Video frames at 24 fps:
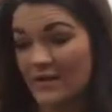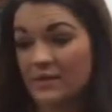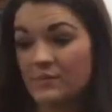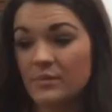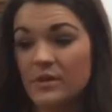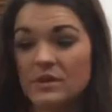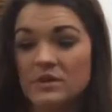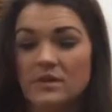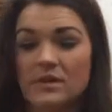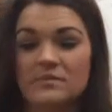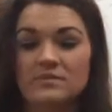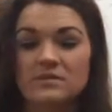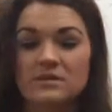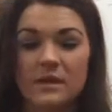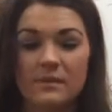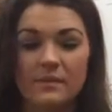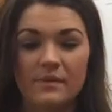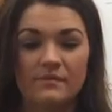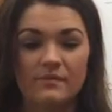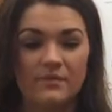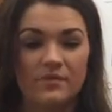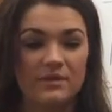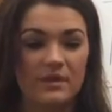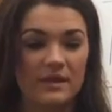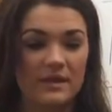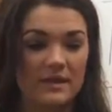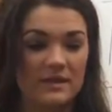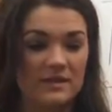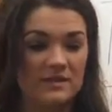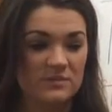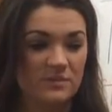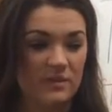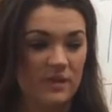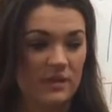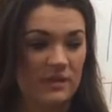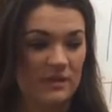Give me a thumbs up if you think
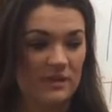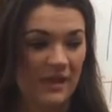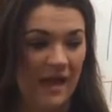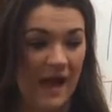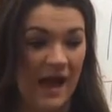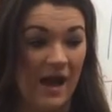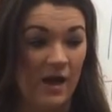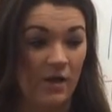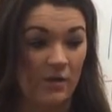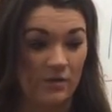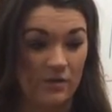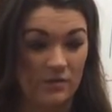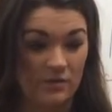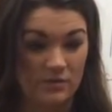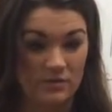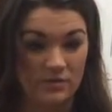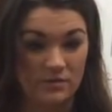he's being loud.